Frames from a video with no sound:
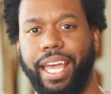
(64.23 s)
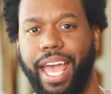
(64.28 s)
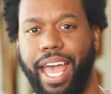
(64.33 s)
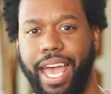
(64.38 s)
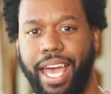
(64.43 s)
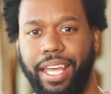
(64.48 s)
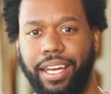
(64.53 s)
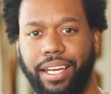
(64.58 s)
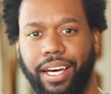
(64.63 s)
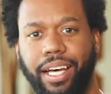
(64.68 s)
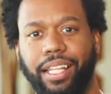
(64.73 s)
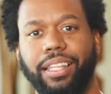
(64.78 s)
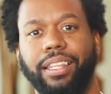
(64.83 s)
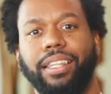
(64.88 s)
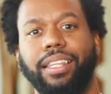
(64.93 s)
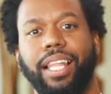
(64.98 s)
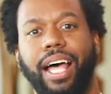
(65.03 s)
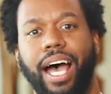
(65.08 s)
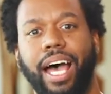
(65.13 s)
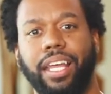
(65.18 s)
had a
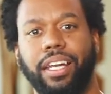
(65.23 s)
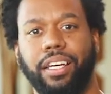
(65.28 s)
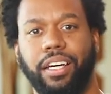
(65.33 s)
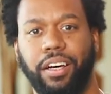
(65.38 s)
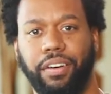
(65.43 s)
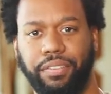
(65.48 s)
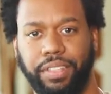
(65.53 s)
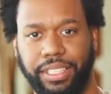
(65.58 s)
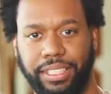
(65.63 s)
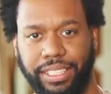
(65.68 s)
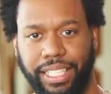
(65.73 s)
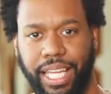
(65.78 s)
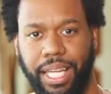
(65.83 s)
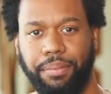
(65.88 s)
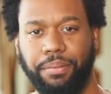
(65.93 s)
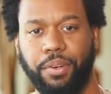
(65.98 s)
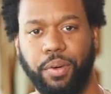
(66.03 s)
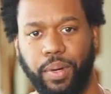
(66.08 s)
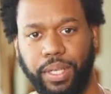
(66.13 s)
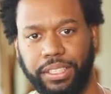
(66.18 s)
lot of the
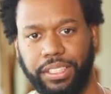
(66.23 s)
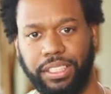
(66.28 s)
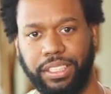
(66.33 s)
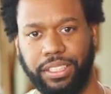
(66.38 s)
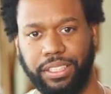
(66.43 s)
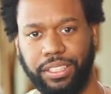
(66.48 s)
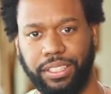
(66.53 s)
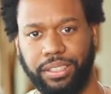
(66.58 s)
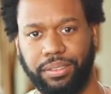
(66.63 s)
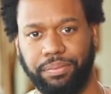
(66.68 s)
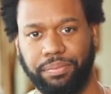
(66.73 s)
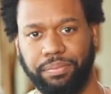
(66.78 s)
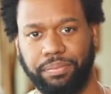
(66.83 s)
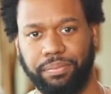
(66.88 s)
same questions.